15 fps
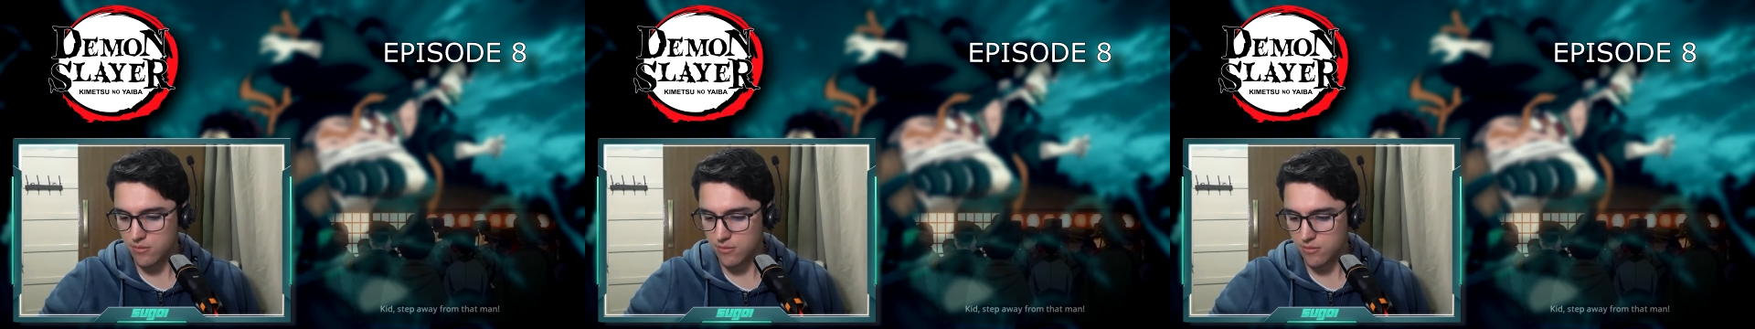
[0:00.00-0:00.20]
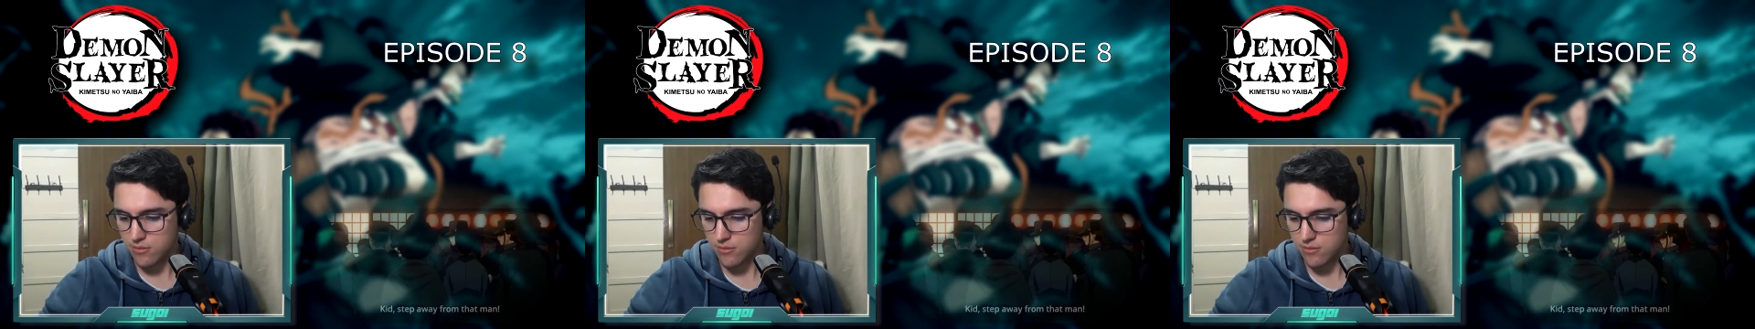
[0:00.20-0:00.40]

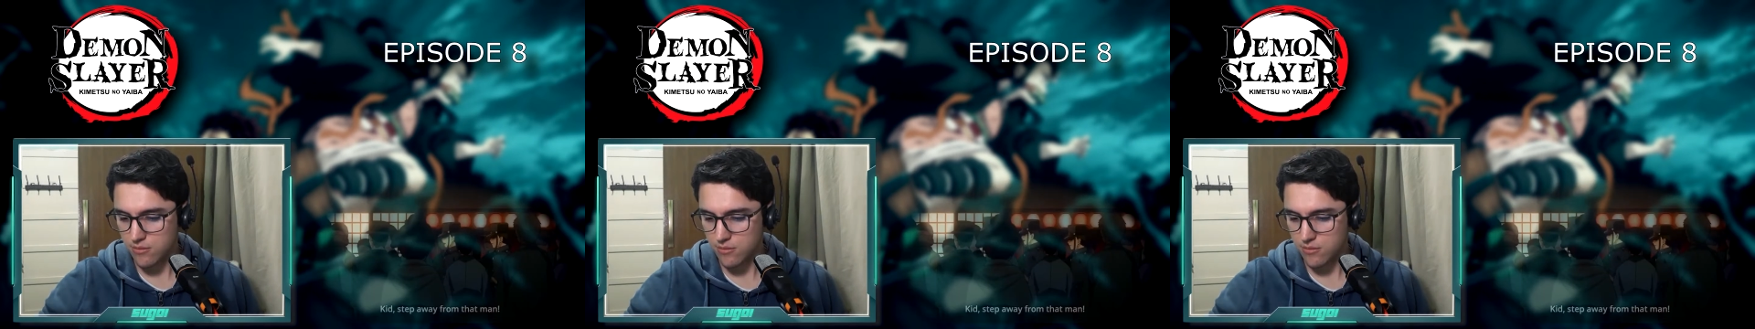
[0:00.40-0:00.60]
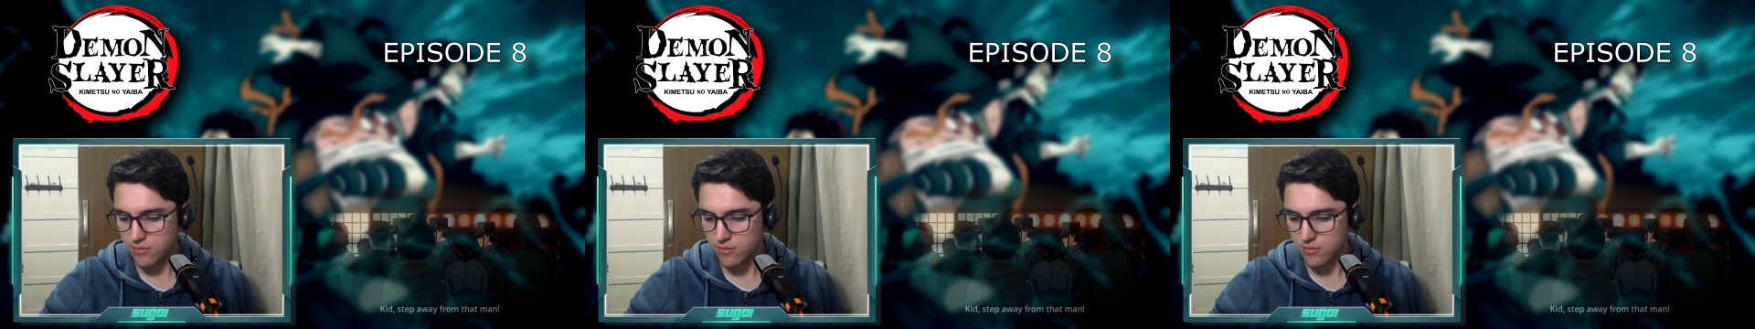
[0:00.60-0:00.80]

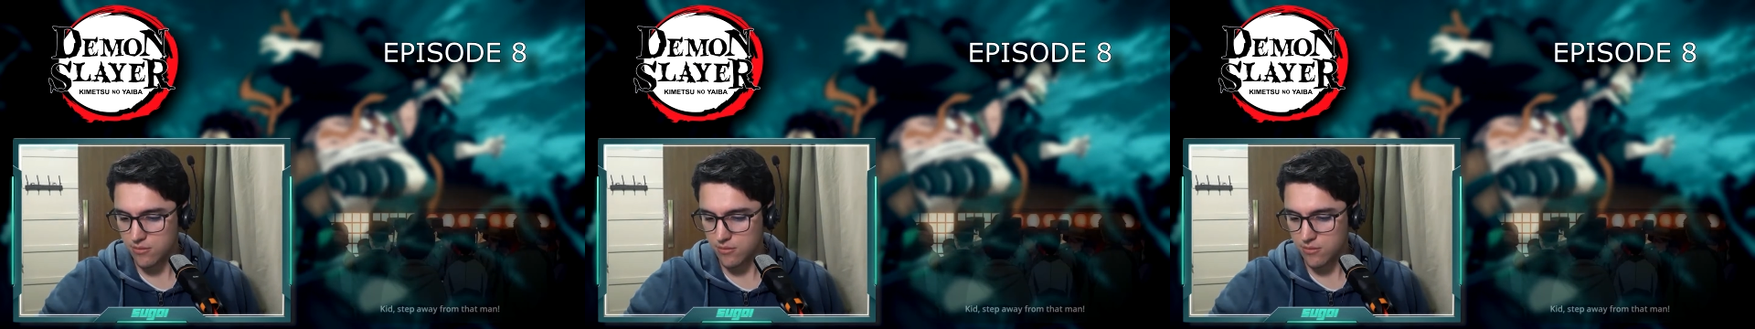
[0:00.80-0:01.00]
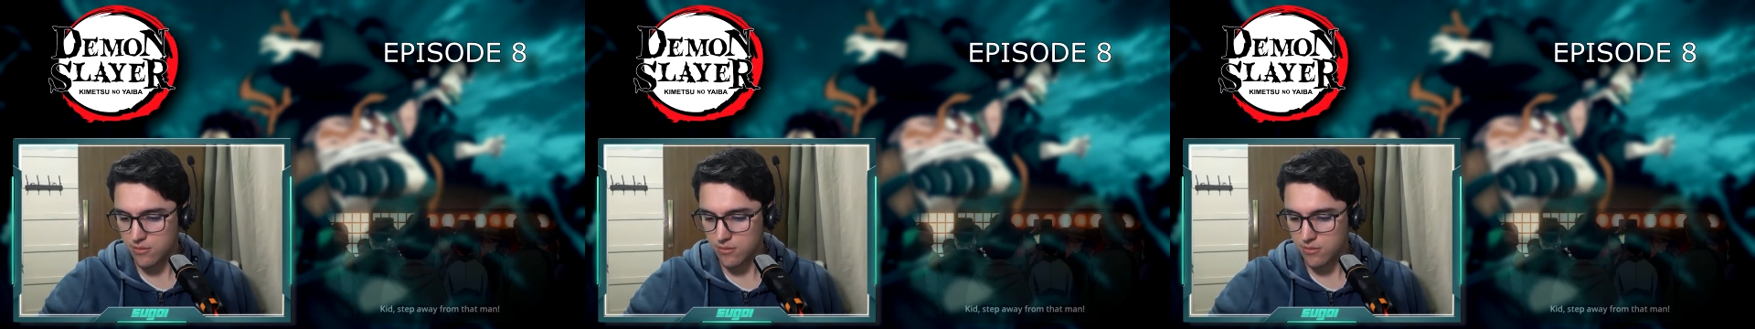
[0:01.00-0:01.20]

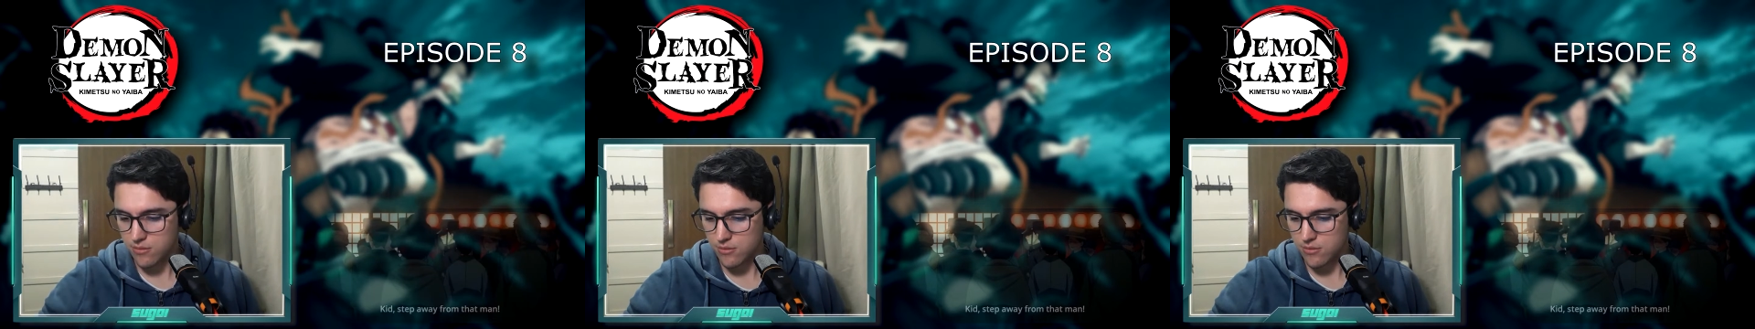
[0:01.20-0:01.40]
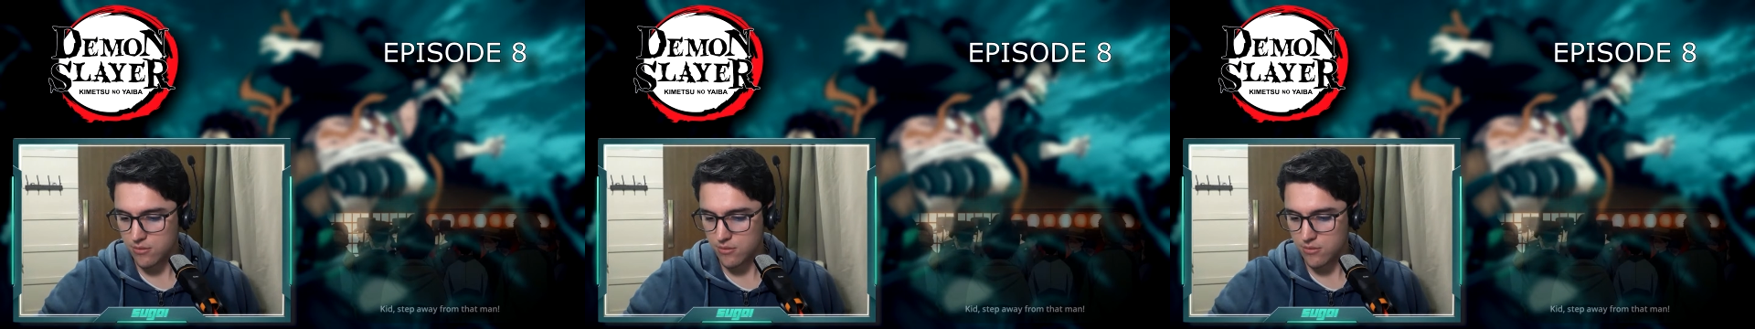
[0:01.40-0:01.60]

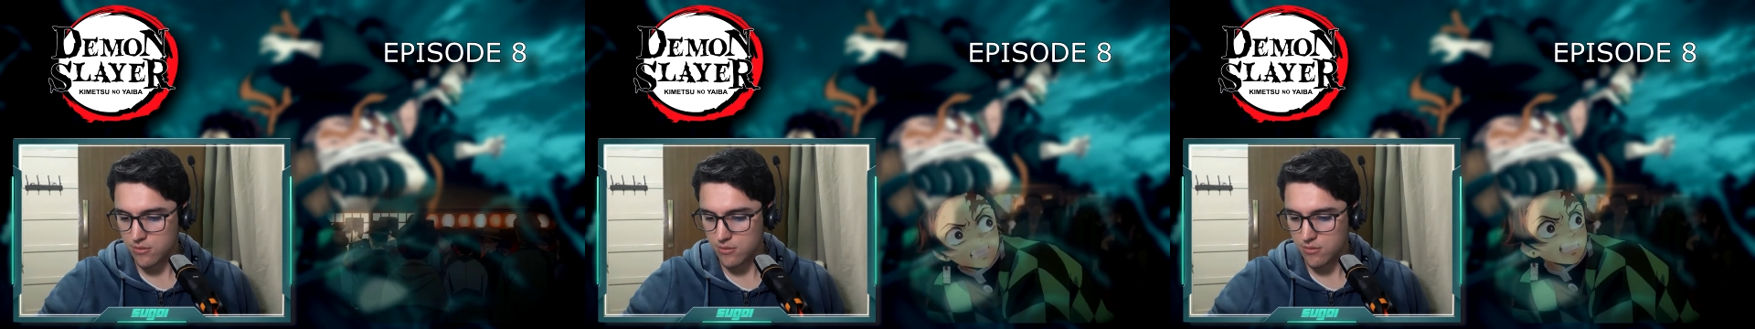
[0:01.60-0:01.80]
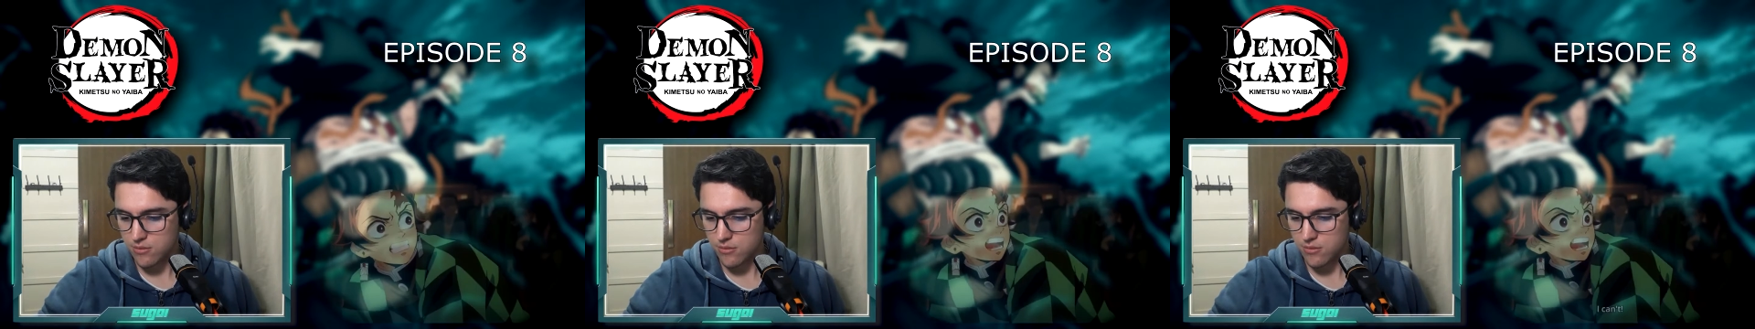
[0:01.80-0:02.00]

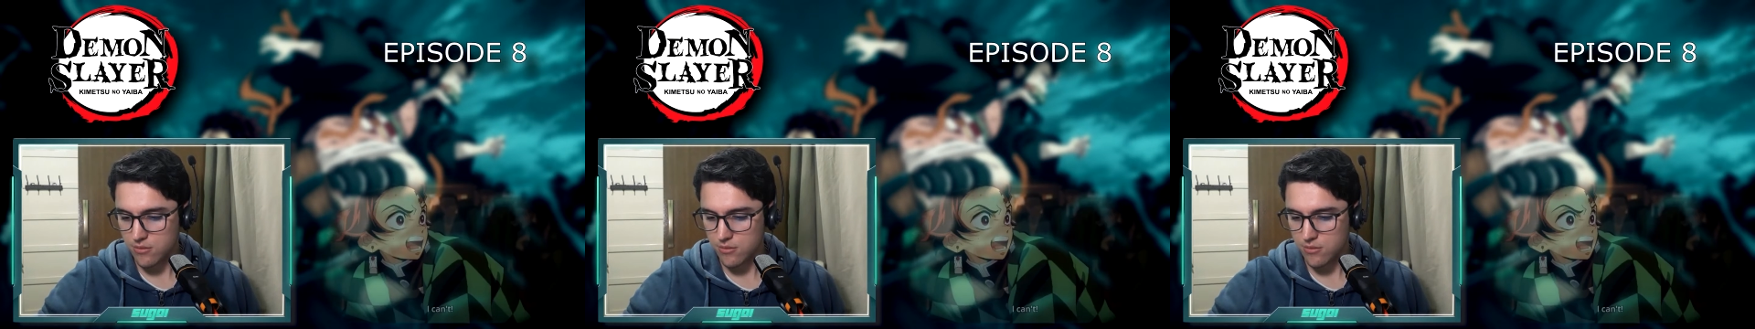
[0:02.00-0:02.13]
(silence)